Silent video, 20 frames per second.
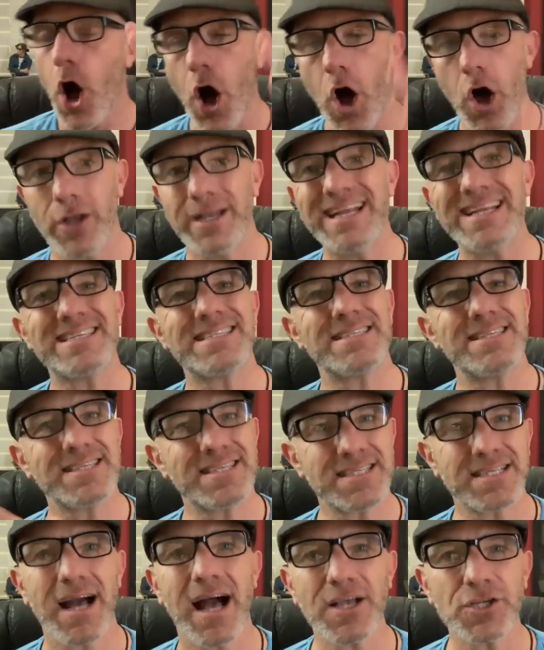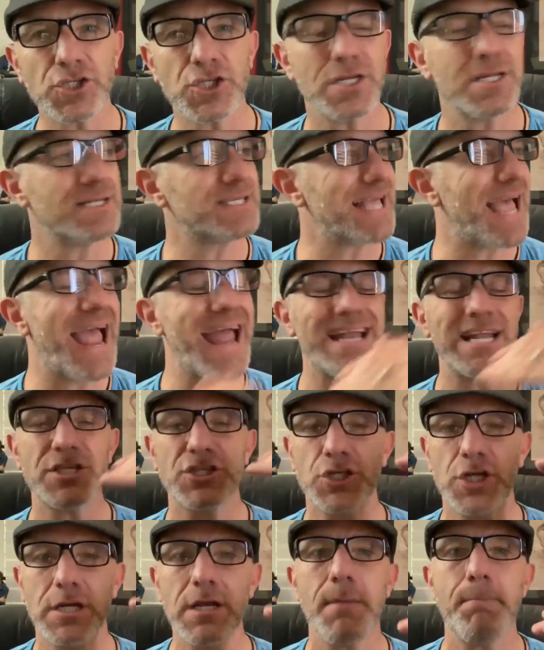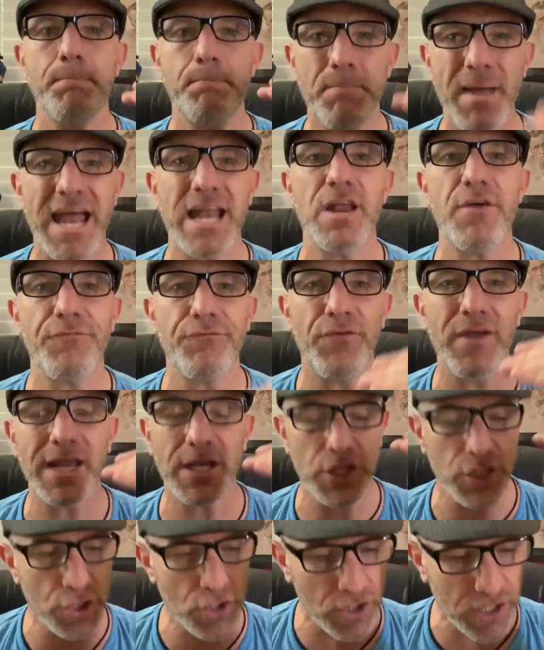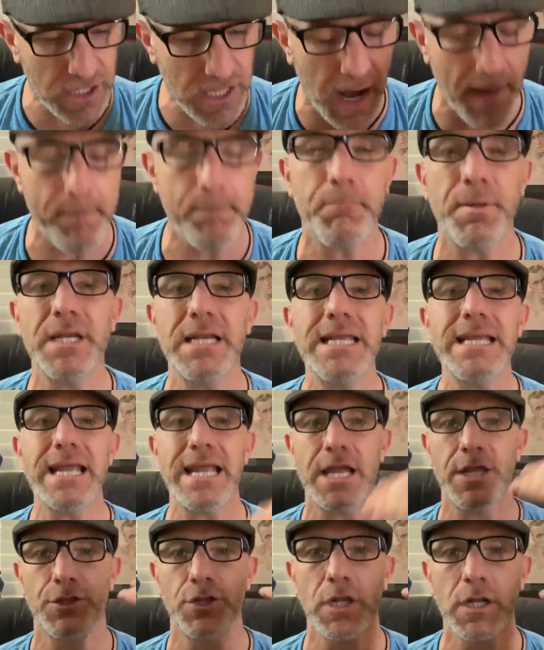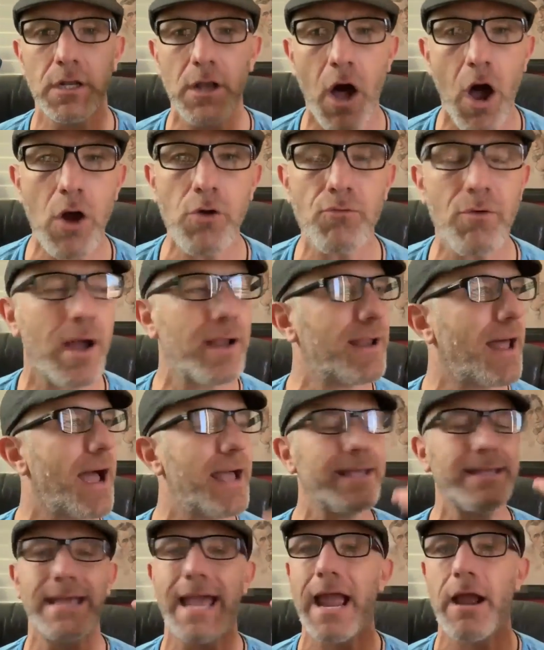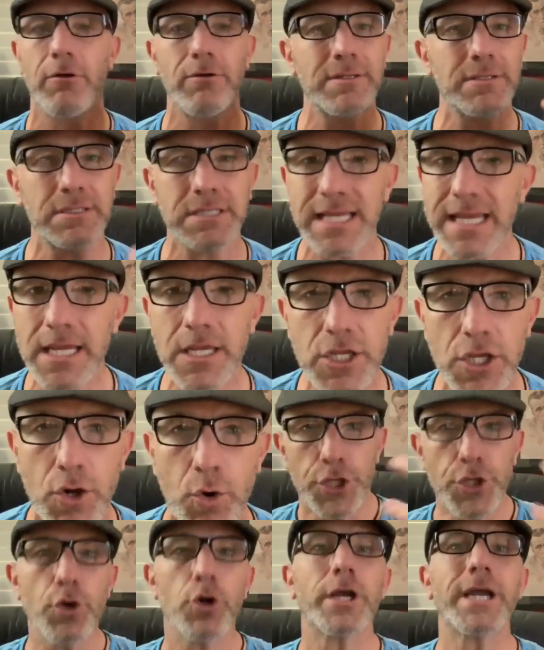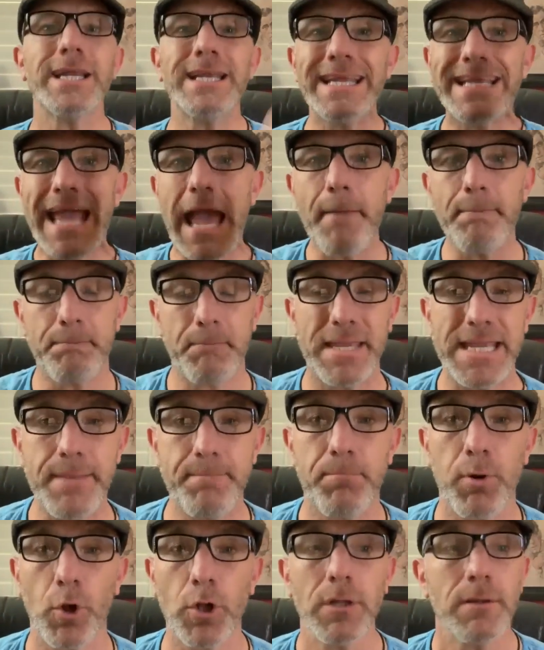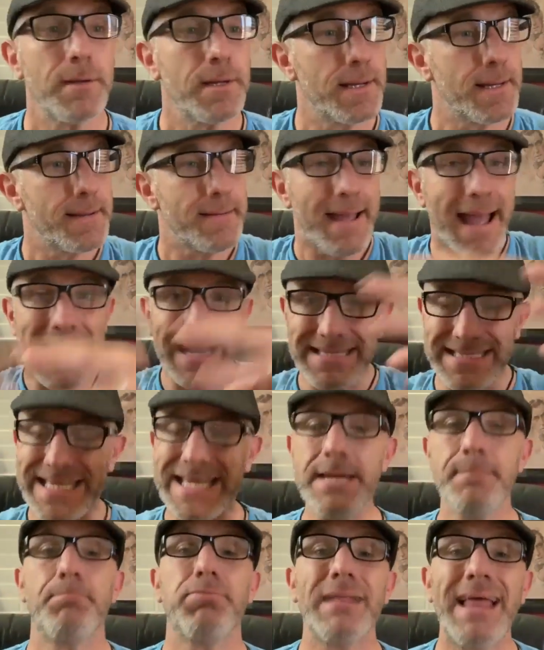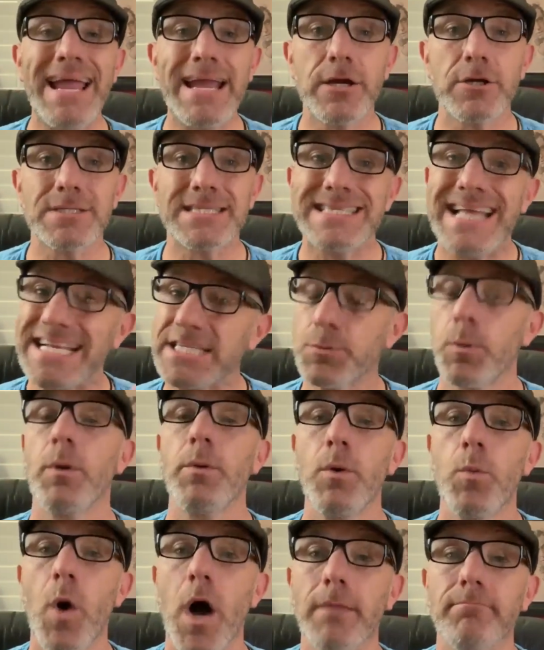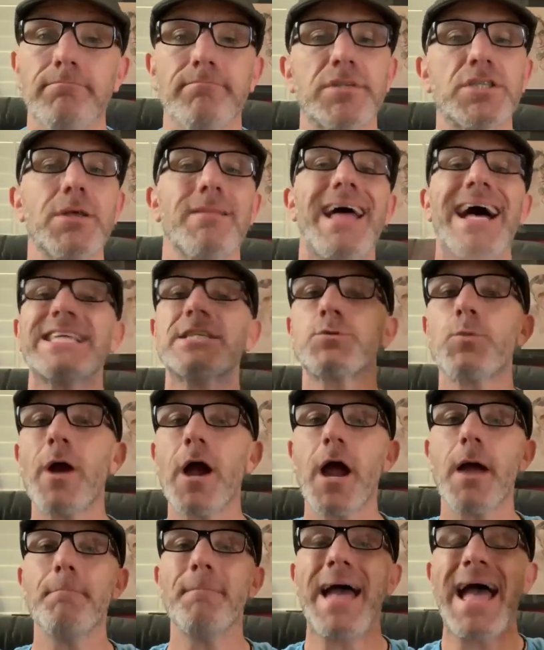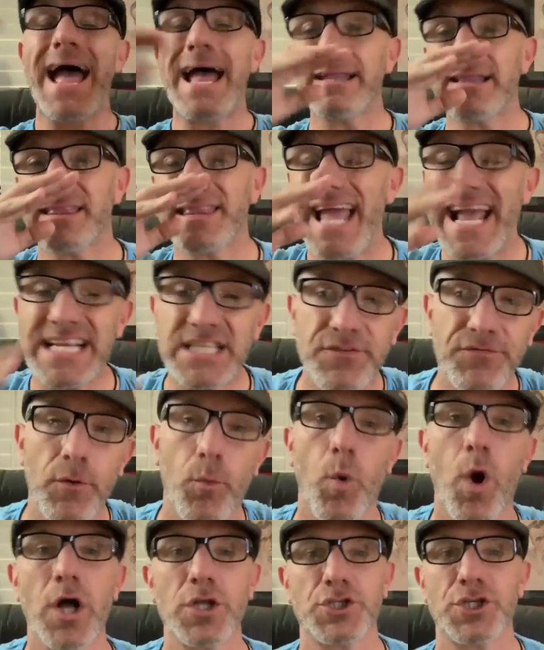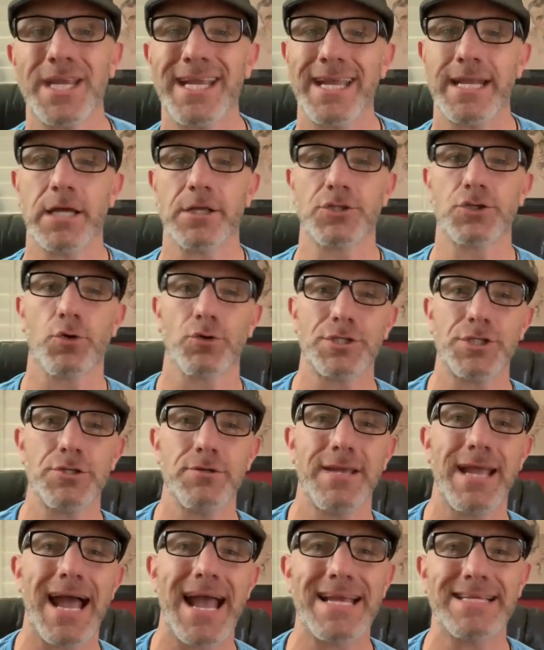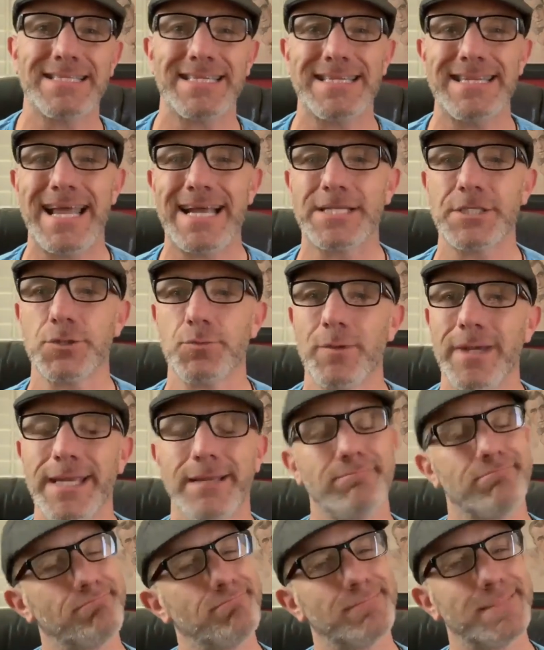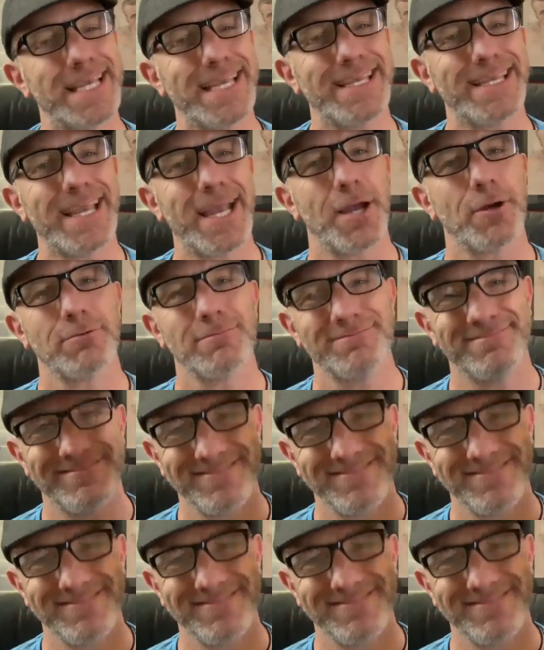honest discussions, and it's going to benefit your company in the long run, I guarantee you. You're going to get people and team players. That's what we want. So that's where I'm at. Thanks for watching, and I'll talk to you guys next week. Take care.